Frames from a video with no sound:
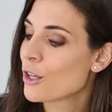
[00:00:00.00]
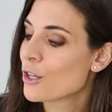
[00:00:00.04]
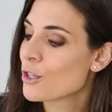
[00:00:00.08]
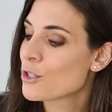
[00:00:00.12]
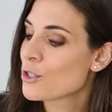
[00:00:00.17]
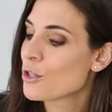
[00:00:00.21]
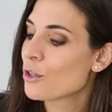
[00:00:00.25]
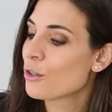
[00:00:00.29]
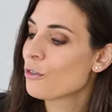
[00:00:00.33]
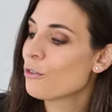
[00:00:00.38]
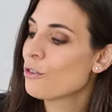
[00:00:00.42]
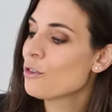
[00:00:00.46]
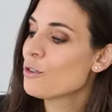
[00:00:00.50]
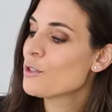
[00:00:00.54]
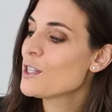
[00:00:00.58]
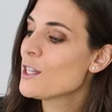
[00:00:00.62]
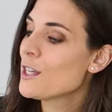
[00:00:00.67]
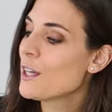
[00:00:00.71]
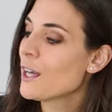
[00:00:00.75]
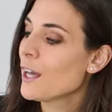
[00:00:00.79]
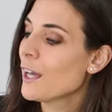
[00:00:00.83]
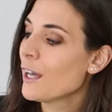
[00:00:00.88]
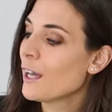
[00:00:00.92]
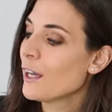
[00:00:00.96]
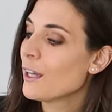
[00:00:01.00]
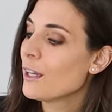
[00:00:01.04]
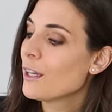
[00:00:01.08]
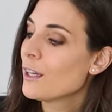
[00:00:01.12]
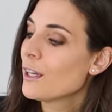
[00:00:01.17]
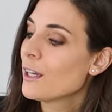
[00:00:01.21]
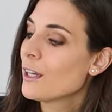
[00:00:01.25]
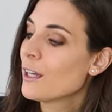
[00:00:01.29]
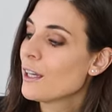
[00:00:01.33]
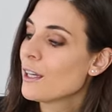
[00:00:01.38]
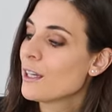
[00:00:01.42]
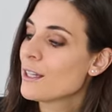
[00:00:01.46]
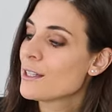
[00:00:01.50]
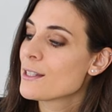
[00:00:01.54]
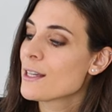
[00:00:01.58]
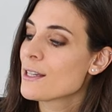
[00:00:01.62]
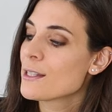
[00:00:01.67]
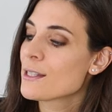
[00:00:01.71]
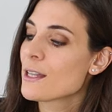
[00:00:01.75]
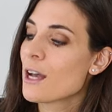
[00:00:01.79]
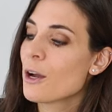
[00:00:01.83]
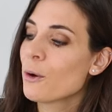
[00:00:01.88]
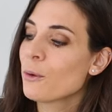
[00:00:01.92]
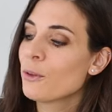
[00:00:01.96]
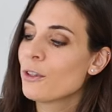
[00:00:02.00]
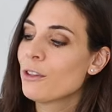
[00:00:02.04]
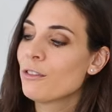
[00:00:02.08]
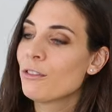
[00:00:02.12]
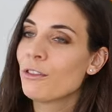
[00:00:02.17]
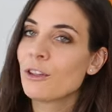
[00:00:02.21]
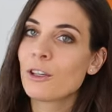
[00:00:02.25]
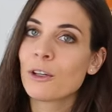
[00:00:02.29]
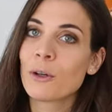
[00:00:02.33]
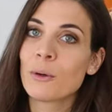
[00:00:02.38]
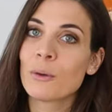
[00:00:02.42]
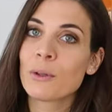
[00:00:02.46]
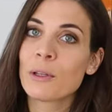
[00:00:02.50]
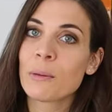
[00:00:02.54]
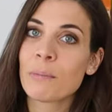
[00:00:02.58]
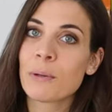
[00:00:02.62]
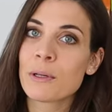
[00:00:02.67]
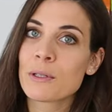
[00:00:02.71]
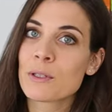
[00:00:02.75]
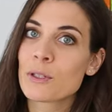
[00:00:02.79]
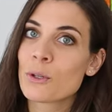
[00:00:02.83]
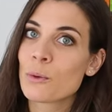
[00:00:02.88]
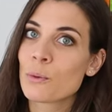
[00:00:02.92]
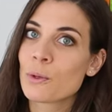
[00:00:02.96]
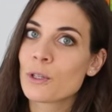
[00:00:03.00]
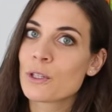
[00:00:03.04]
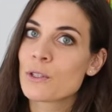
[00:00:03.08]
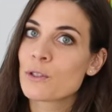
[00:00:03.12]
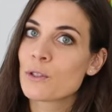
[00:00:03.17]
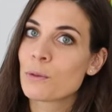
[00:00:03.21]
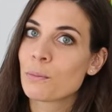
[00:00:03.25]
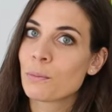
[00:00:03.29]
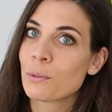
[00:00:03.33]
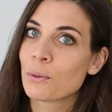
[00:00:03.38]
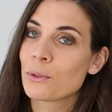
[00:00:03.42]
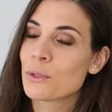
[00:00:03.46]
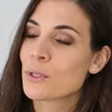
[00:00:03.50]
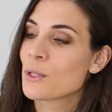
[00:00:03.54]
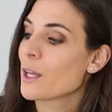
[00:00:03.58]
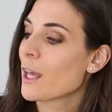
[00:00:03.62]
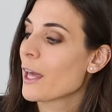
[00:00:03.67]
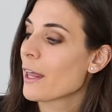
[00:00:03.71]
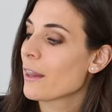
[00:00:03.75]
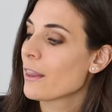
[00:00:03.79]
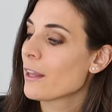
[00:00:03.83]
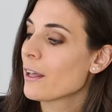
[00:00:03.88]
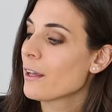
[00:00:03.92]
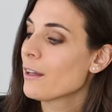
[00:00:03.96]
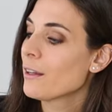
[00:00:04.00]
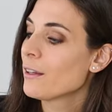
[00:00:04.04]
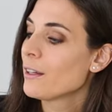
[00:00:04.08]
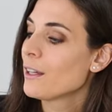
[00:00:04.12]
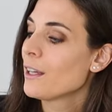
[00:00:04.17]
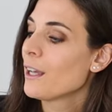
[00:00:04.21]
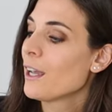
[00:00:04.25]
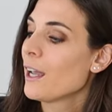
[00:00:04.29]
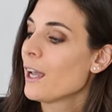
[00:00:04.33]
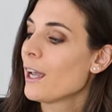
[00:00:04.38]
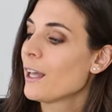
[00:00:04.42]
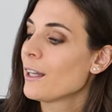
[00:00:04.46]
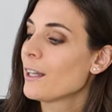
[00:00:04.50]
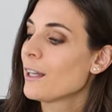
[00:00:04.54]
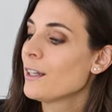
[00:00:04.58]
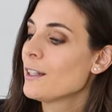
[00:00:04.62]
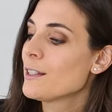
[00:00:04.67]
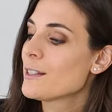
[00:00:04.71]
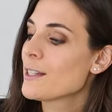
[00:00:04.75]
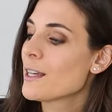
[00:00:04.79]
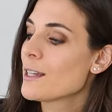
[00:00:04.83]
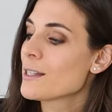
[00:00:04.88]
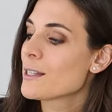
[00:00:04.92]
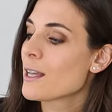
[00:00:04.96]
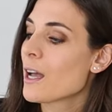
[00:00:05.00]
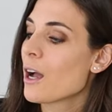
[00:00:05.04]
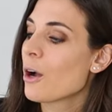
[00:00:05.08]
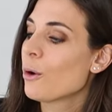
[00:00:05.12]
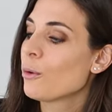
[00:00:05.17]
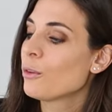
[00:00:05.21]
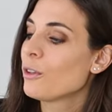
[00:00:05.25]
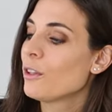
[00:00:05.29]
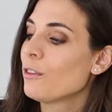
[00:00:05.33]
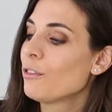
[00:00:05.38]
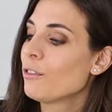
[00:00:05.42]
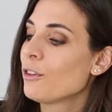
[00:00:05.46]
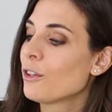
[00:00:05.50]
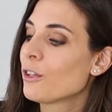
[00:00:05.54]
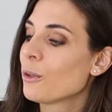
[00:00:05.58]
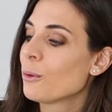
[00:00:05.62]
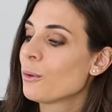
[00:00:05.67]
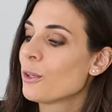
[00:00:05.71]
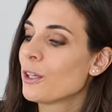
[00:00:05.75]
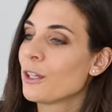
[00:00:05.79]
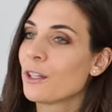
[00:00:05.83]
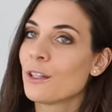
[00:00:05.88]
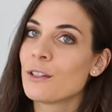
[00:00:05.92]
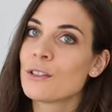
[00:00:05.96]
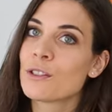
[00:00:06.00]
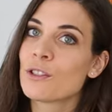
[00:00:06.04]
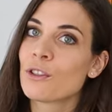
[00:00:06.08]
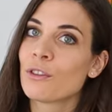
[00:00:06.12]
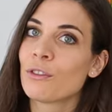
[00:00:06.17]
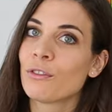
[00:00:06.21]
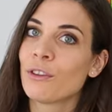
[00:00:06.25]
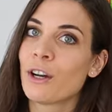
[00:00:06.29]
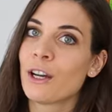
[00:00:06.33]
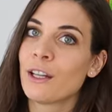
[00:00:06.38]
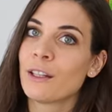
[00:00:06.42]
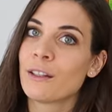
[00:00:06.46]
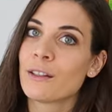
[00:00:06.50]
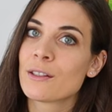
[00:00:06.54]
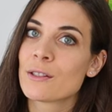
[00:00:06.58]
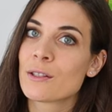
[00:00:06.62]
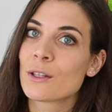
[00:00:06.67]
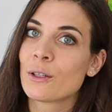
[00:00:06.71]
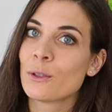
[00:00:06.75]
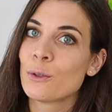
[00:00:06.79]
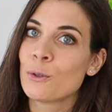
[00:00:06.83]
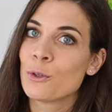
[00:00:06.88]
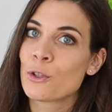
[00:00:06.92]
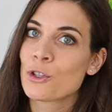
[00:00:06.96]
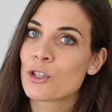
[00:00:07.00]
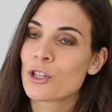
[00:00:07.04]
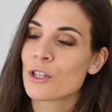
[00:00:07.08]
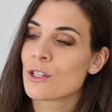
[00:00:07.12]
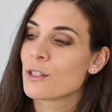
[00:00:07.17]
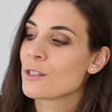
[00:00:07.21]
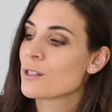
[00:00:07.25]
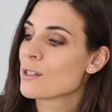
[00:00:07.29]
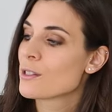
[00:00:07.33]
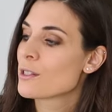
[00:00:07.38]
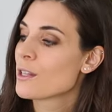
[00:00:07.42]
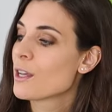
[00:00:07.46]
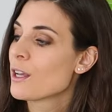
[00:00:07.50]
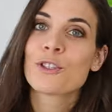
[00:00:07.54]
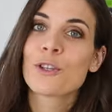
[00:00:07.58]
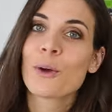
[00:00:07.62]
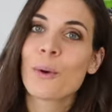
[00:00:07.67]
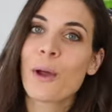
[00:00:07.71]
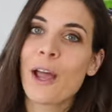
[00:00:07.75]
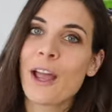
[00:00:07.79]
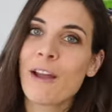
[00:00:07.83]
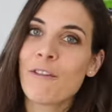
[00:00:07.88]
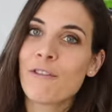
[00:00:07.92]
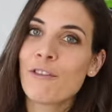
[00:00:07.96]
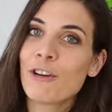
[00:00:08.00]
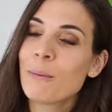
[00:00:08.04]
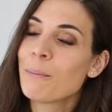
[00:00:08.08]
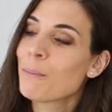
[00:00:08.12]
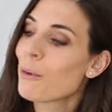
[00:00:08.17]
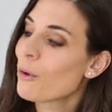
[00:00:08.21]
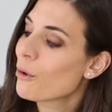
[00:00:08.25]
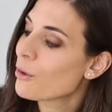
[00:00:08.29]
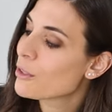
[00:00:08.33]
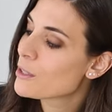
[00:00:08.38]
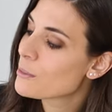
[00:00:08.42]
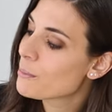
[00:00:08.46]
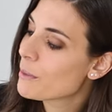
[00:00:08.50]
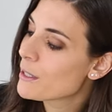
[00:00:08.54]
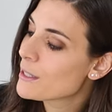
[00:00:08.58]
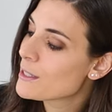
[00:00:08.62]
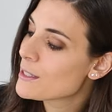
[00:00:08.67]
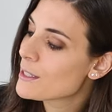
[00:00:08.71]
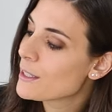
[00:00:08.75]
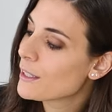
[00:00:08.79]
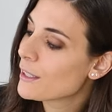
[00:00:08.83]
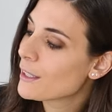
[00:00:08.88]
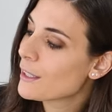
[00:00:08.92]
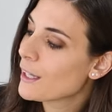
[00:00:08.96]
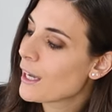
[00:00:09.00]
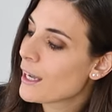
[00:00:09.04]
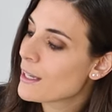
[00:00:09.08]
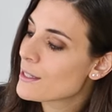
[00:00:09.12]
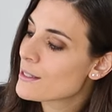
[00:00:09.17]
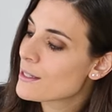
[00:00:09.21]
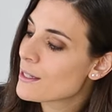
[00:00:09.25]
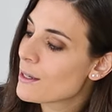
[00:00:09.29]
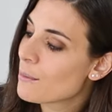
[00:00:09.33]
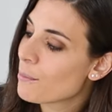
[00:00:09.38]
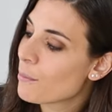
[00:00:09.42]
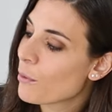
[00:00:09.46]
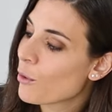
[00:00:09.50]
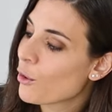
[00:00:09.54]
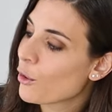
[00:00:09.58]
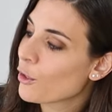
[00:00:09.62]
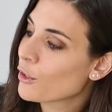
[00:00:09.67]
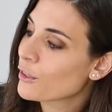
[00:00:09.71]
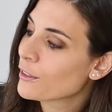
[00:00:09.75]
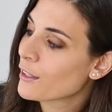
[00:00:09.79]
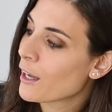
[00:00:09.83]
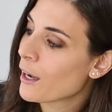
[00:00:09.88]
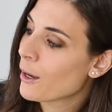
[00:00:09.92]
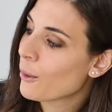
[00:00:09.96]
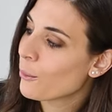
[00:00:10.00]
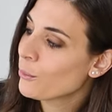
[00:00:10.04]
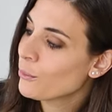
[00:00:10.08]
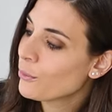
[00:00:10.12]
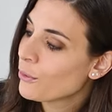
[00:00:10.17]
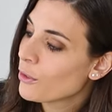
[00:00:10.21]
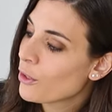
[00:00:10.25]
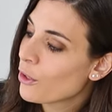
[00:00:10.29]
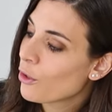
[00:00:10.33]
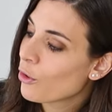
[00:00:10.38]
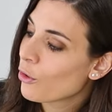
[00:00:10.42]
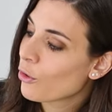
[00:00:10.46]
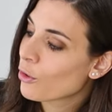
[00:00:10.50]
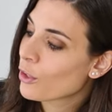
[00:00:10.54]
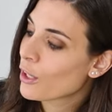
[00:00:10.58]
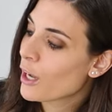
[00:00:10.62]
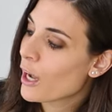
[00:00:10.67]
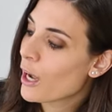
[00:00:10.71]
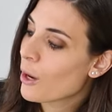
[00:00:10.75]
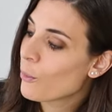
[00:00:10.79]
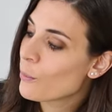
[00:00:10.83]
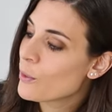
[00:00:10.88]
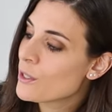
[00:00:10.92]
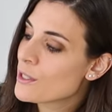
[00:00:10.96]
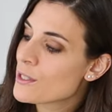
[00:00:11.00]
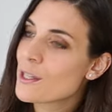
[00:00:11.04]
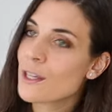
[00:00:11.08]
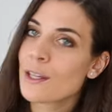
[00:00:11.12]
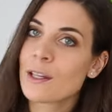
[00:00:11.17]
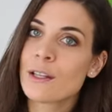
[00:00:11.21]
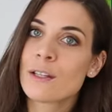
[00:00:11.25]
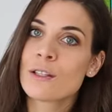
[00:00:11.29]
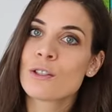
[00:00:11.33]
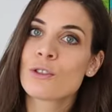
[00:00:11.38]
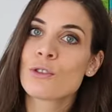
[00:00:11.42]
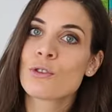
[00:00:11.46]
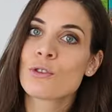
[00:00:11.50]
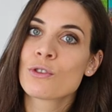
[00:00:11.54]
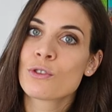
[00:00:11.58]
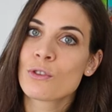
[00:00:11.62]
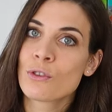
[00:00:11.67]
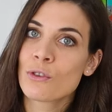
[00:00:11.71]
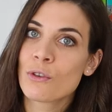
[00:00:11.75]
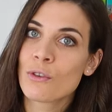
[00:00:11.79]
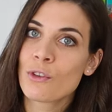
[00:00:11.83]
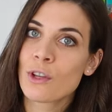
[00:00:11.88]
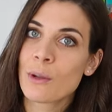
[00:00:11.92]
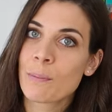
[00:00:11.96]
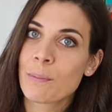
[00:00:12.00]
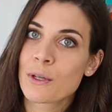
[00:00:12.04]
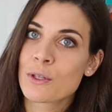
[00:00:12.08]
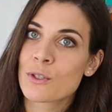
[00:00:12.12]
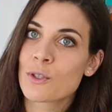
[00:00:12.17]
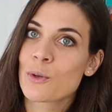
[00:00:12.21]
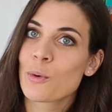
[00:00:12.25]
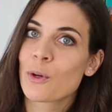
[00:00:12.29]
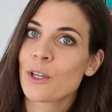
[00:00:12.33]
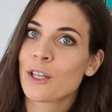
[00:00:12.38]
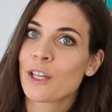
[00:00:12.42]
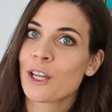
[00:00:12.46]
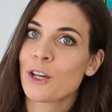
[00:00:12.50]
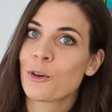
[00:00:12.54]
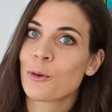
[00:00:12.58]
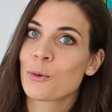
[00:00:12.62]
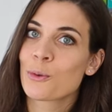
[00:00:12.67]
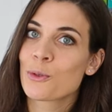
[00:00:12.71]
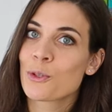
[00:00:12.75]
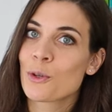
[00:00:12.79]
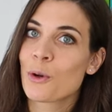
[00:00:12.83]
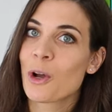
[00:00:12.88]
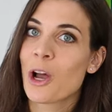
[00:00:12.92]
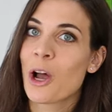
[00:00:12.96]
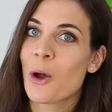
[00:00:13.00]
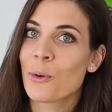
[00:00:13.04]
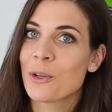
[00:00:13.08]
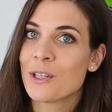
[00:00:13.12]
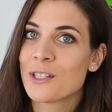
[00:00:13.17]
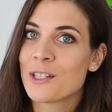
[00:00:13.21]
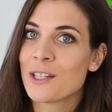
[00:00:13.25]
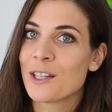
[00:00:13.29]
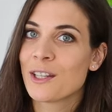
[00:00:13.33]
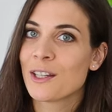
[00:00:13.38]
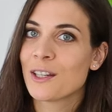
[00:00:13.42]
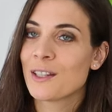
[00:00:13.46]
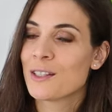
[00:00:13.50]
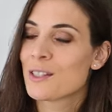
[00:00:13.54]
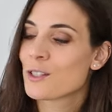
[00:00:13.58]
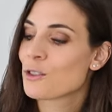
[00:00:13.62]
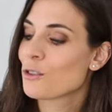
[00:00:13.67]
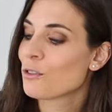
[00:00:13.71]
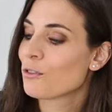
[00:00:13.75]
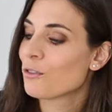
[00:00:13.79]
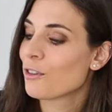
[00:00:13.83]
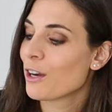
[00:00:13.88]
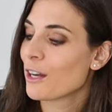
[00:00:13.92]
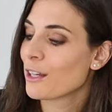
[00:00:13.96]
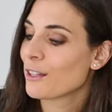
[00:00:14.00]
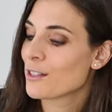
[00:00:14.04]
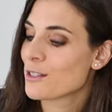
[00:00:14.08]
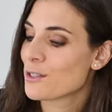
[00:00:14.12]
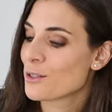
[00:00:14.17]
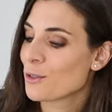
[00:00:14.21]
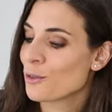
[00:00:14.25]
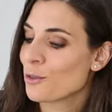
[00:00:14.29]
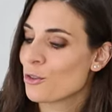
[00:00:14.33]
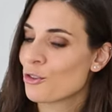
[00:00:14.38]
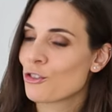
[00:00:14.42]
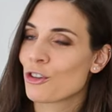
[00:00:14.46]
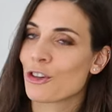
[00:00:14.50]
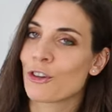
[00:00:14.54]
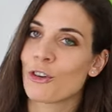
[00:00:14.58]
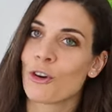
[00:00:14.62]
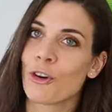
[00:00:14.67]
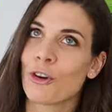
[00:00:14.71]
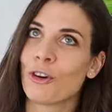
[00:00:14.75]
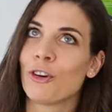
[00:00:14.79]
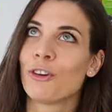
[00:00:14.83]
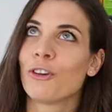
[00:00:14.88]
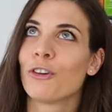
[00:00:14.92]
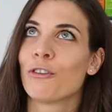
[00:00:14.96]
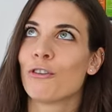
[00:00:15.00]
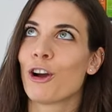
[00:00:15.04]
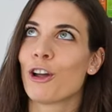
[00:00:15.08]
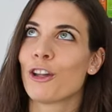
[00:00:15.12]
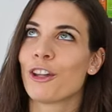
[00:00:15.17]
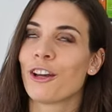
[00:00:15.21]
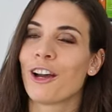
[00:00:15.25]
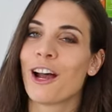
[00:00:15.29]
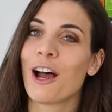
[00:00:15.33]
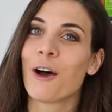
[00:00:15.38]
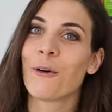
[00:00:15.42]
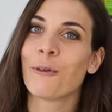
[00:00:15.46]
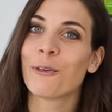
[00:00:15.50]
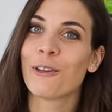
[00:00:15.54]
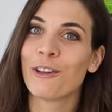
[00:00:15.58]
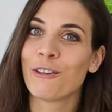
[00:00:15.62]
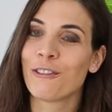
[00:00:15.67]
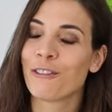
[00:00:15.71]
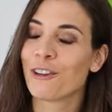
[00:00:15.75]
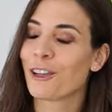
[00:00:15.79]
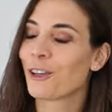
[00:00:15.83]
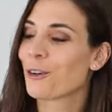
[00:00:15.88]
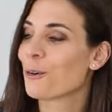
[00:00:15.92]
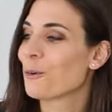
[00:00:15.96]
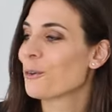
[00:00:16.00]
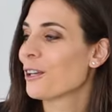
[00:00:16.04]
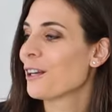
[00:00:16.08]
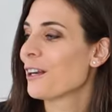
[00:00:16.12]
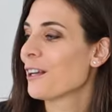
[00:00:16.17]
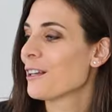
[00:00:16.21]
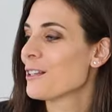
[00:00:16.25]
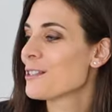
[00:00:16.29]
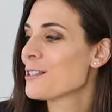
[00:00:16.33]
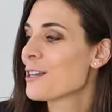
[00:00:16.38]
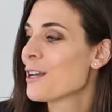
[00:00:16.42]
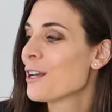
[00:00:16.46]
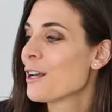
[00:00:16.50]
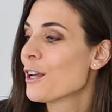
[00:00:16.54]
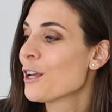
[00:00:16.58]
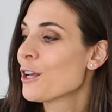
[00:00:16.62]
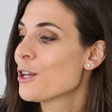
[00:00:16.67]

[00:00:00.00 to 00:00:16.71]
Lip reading: So if you see here, it says how difficult the puzzle is to put together, and then it says how difficult it is to find the solutions. So every box basically has it marked down on how easy it is to solve the puzzle, and then also how easy it is to find the solution, or rather how difficult it is.